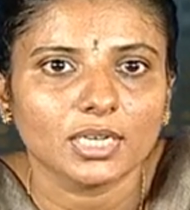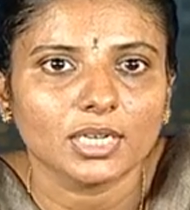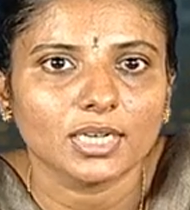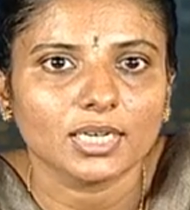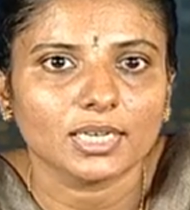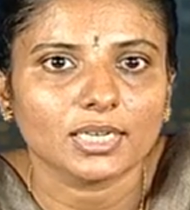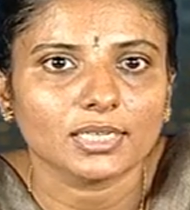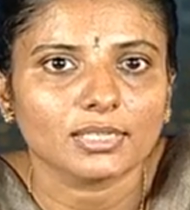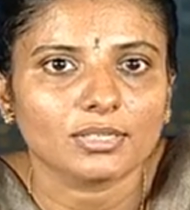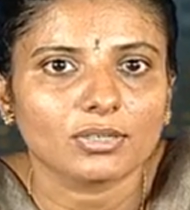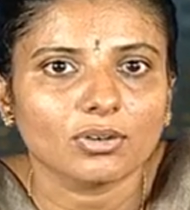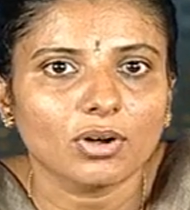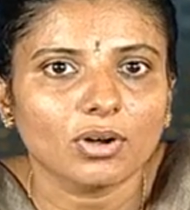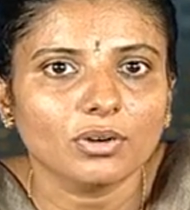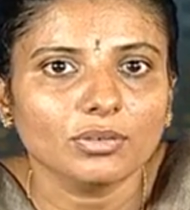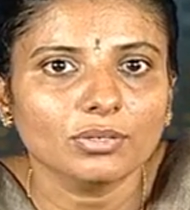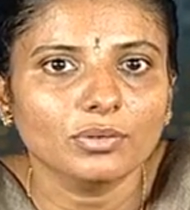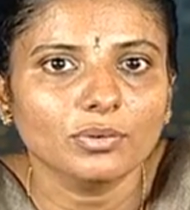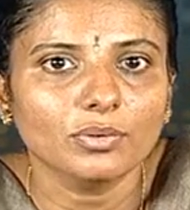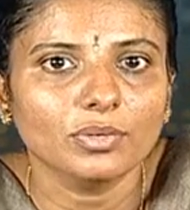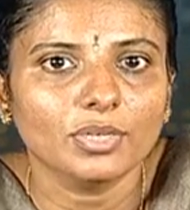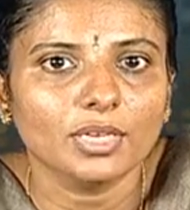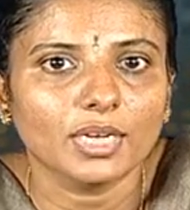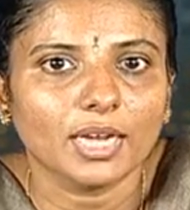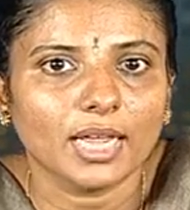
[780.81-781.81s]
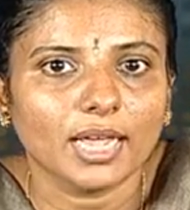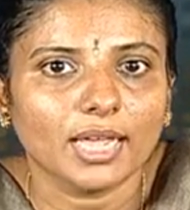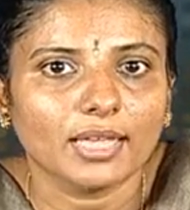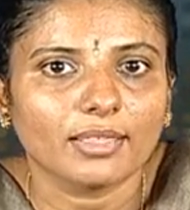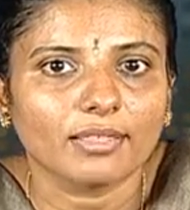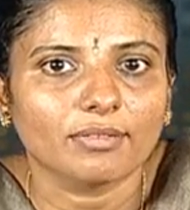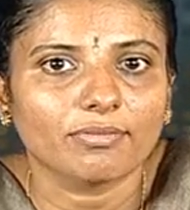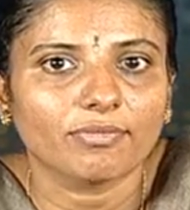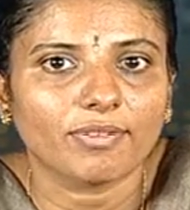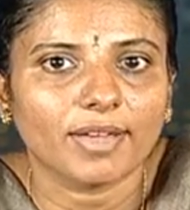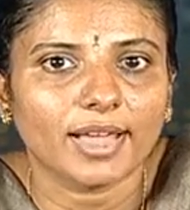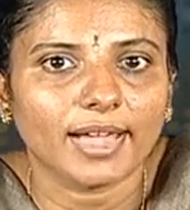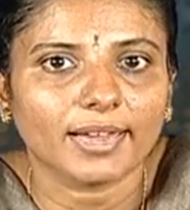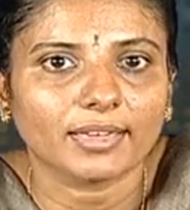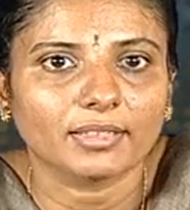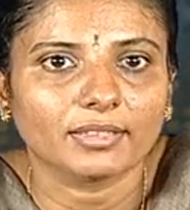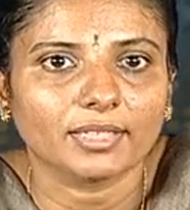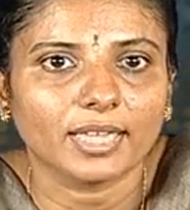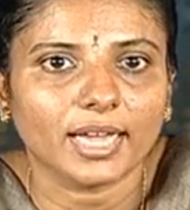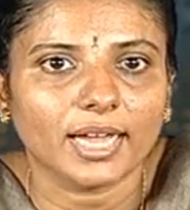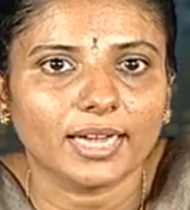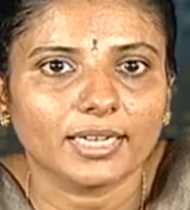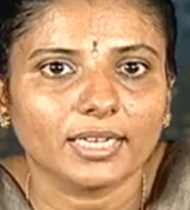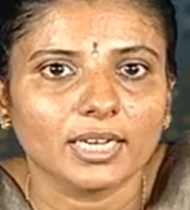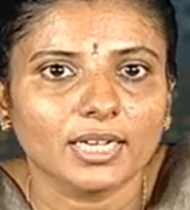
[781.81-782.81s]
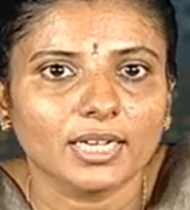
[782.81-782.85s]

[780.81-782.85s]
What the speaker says: It is not to deny the fact that